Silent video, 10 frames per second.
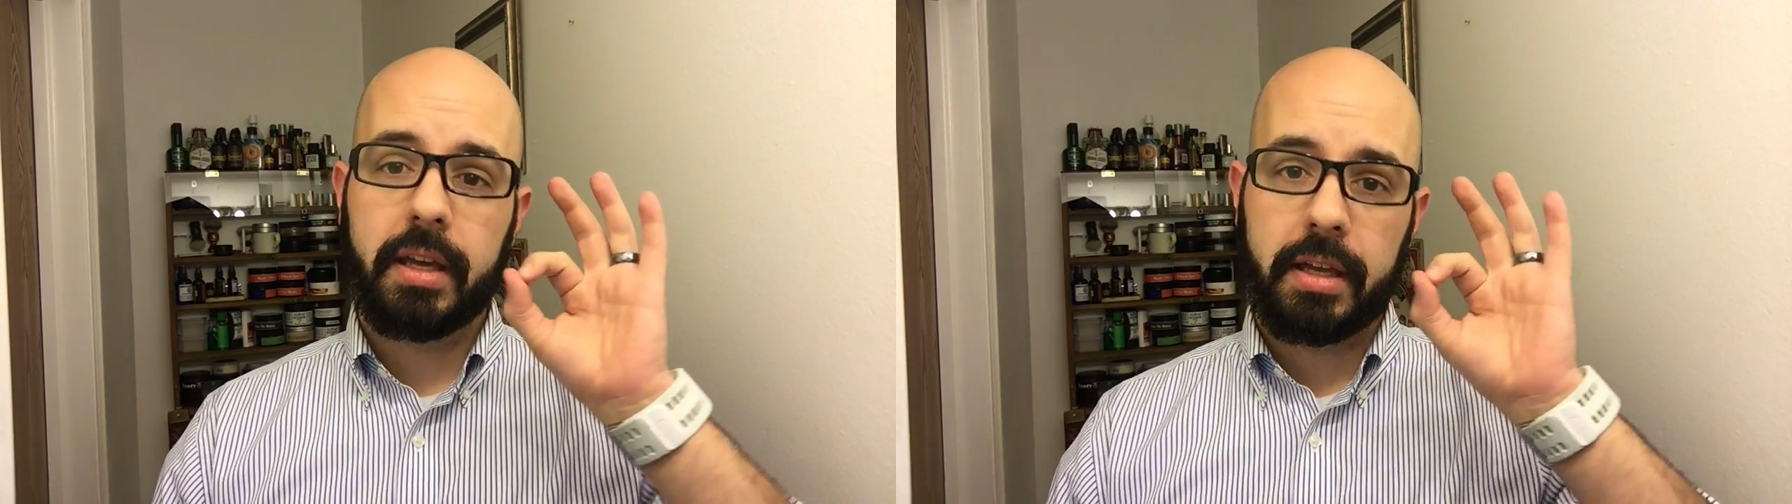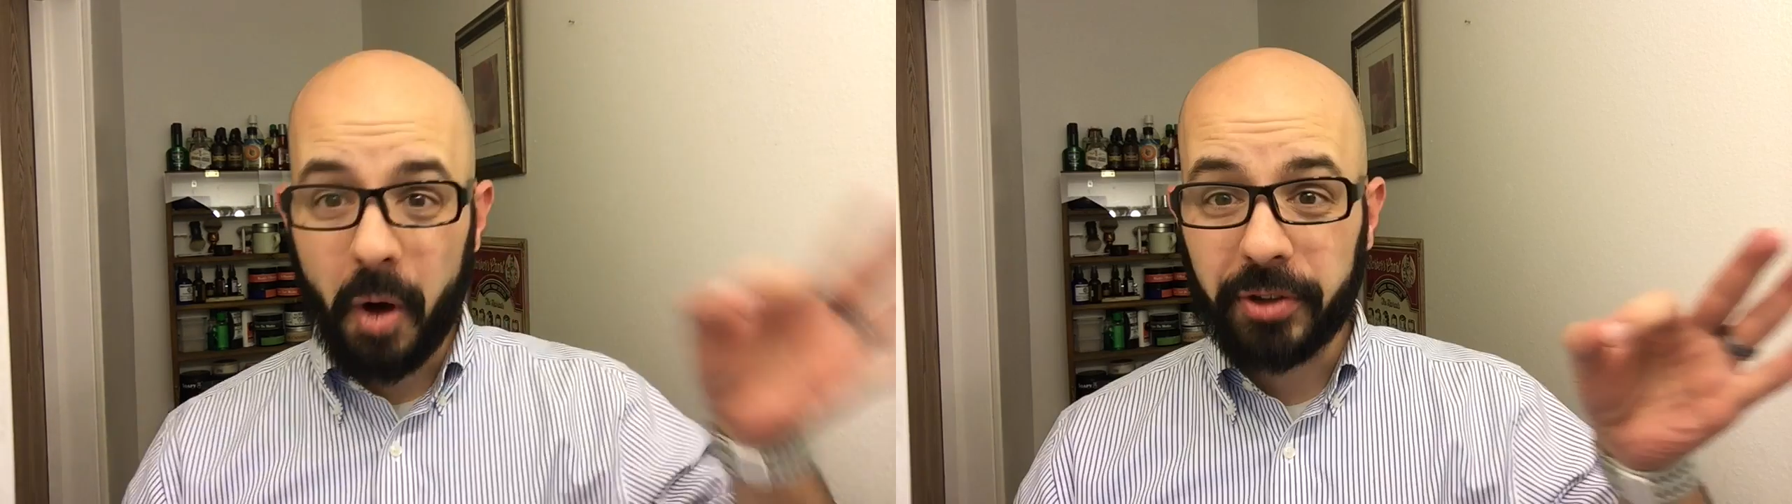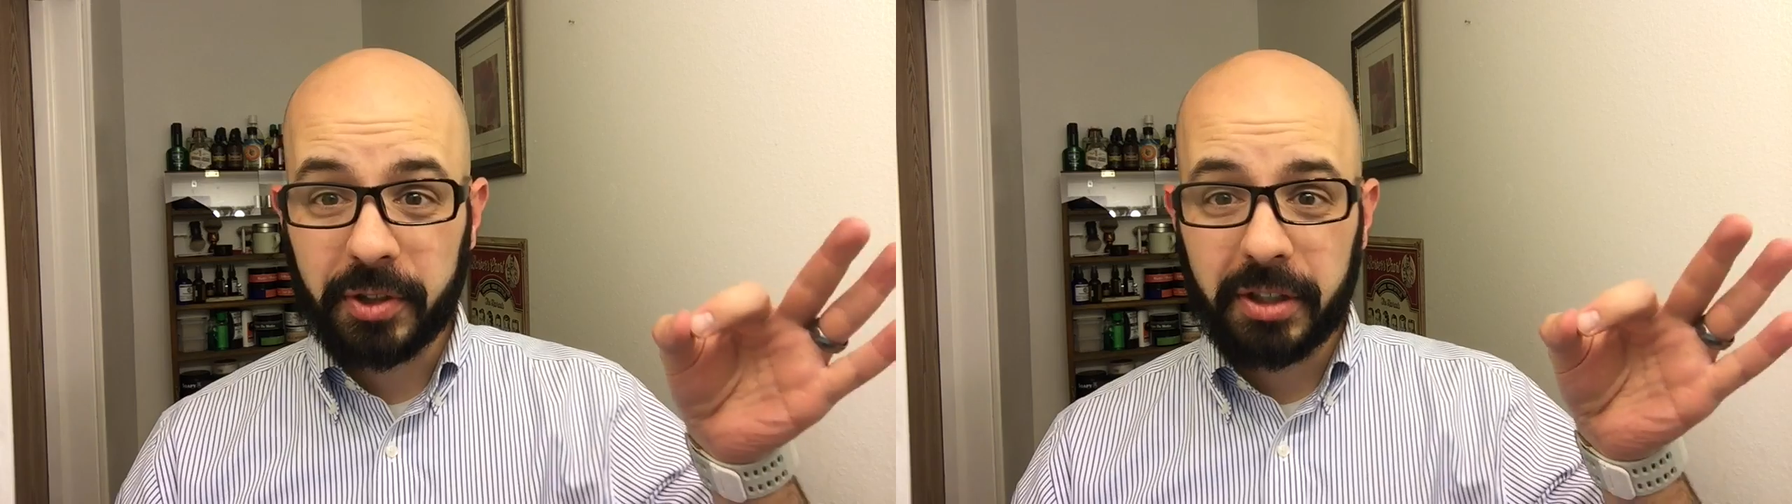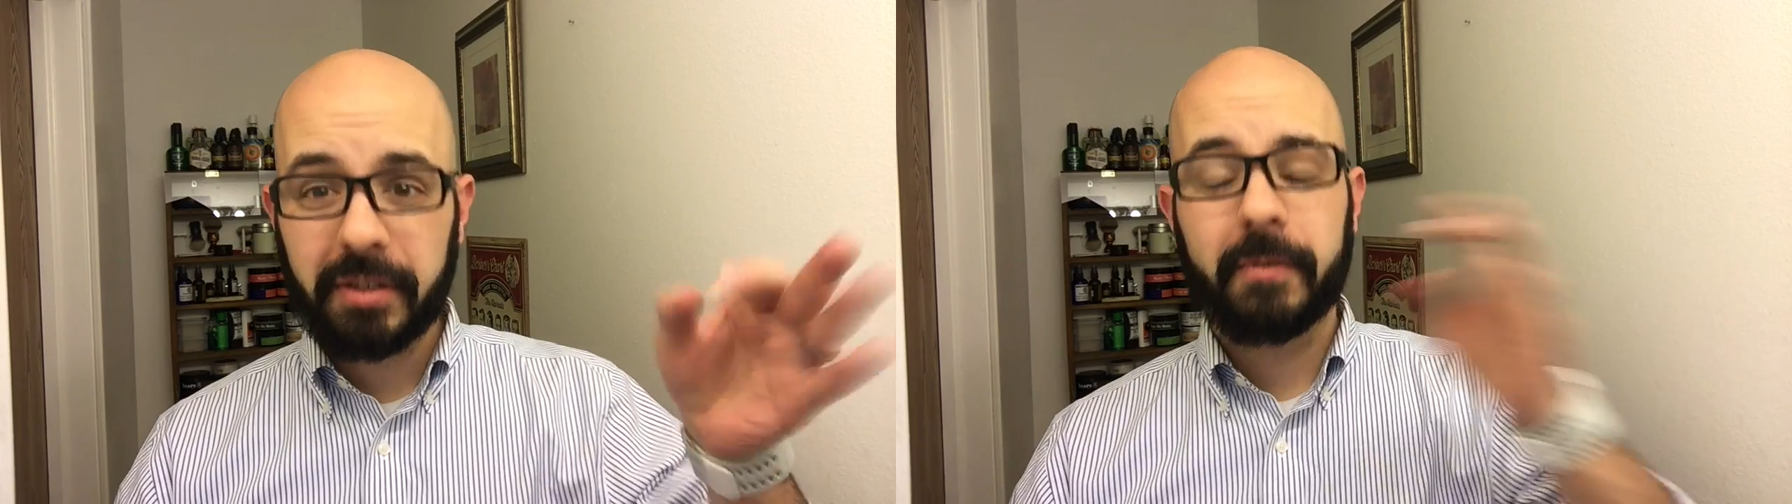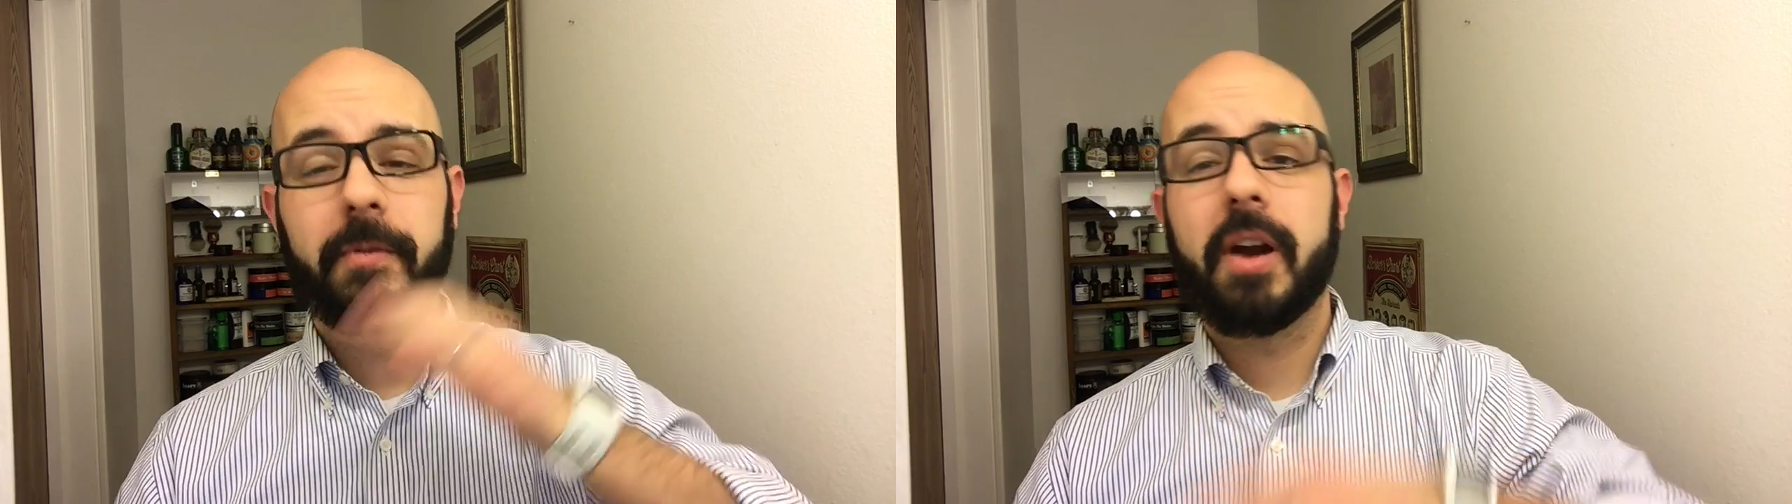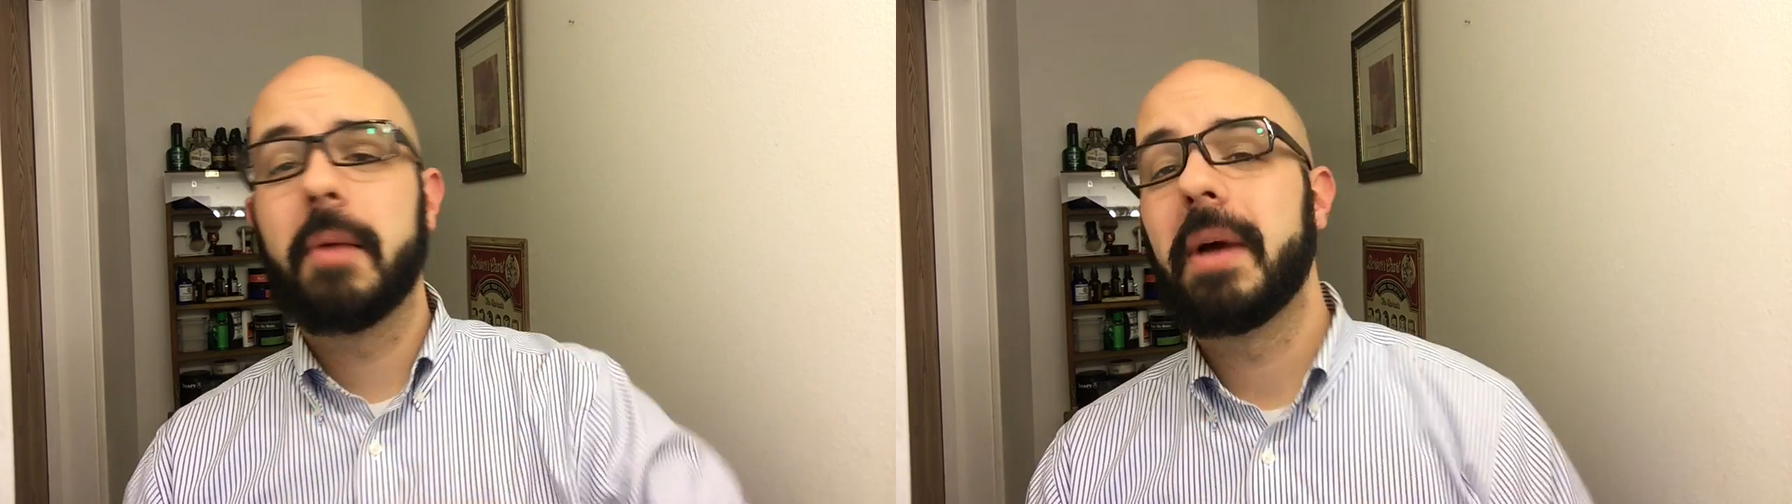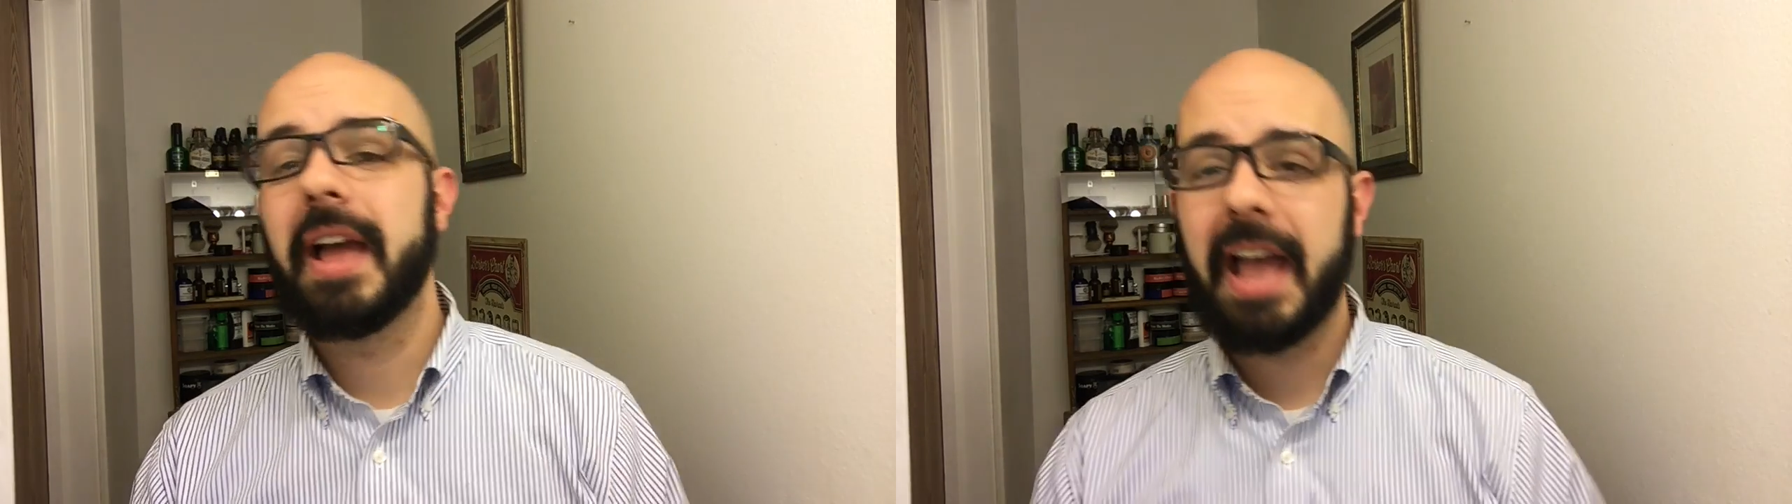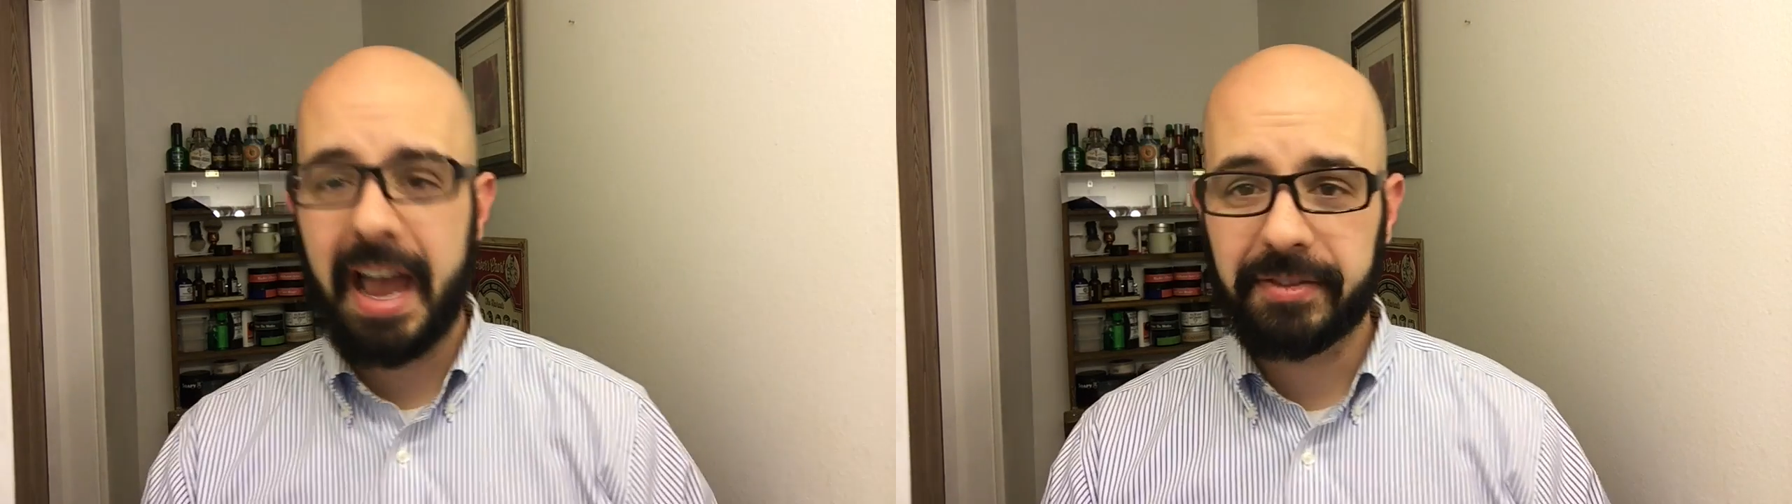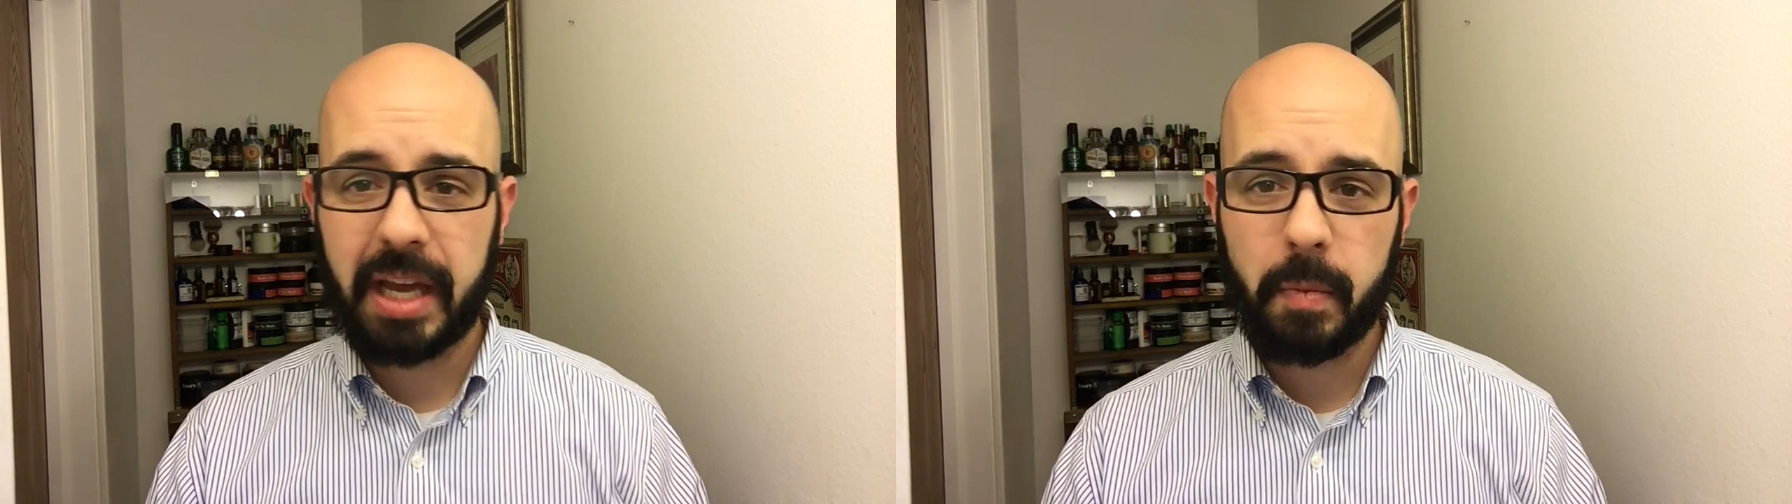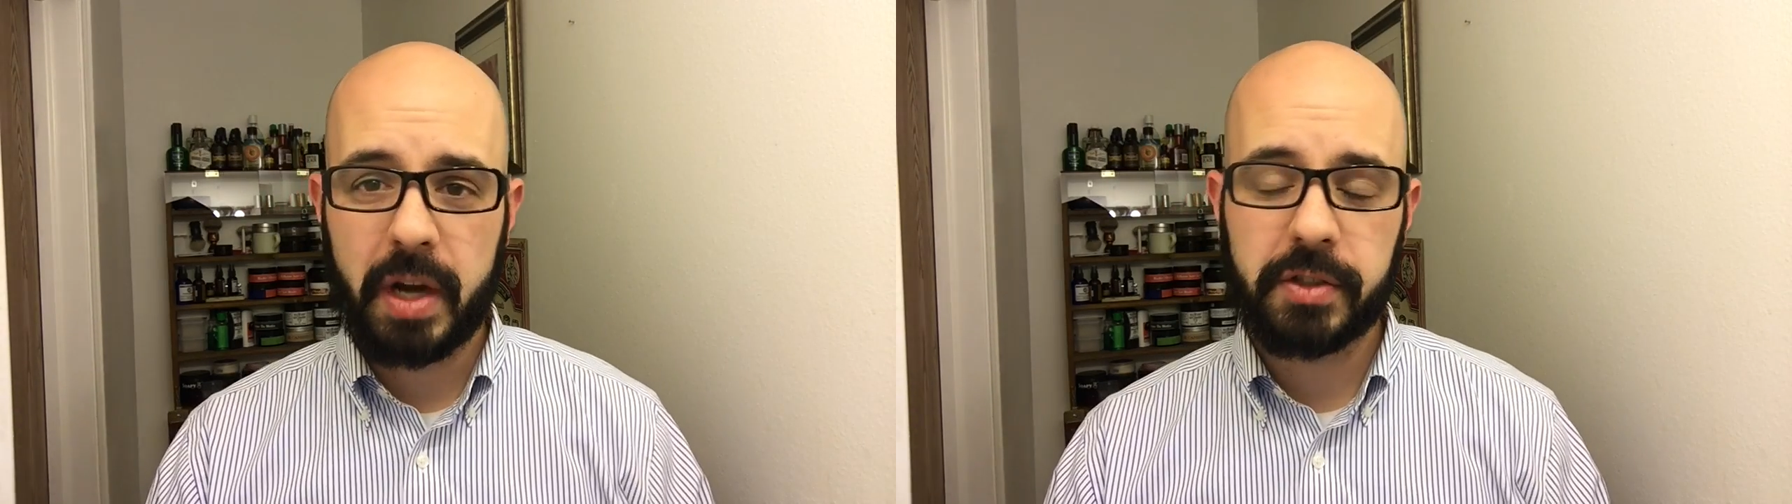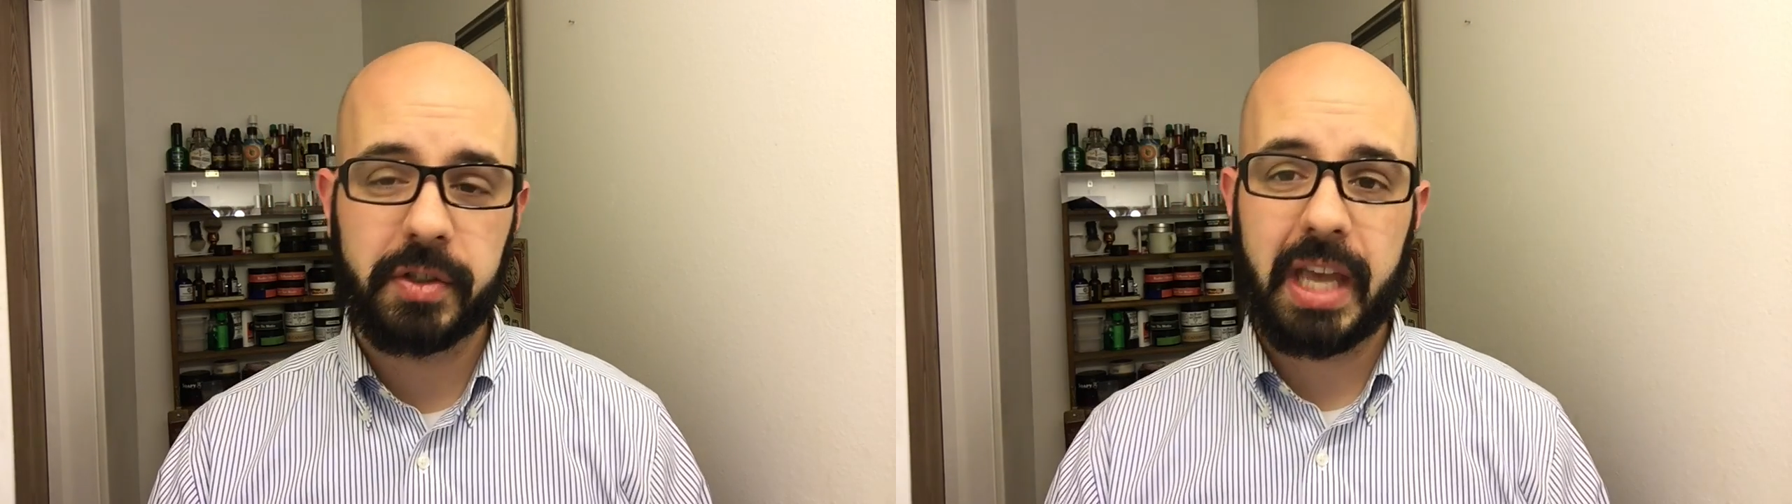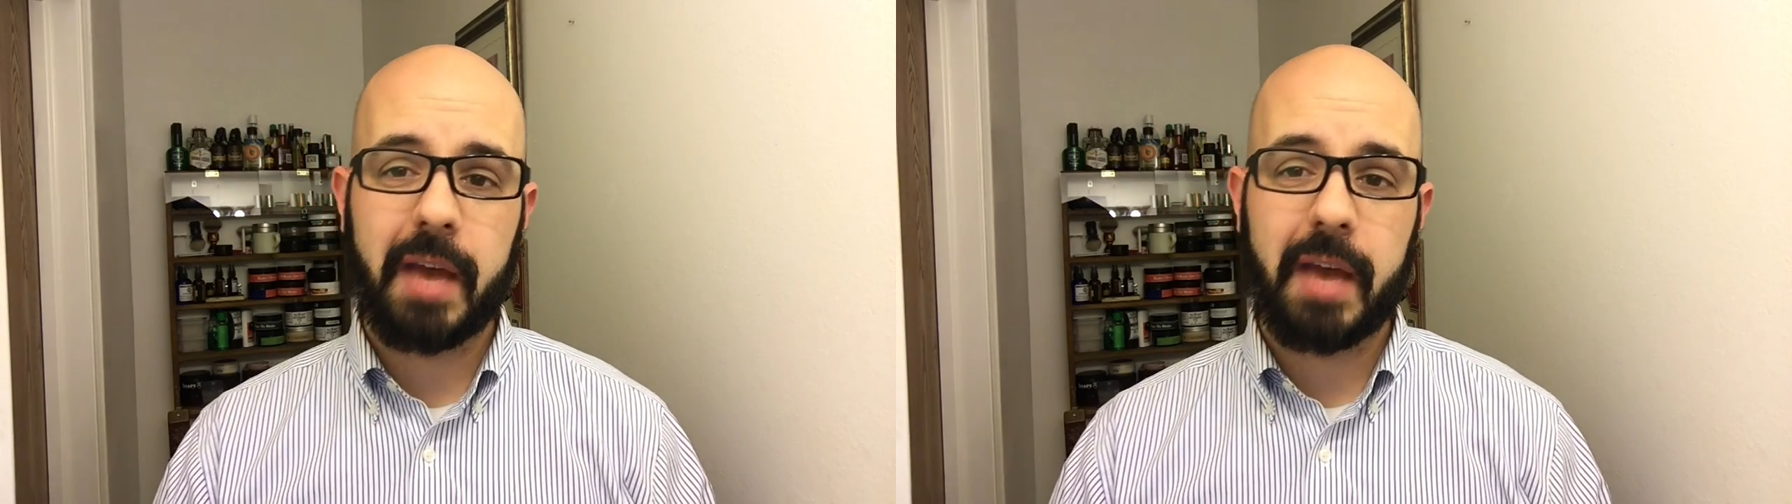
Walter from Halftime Razors,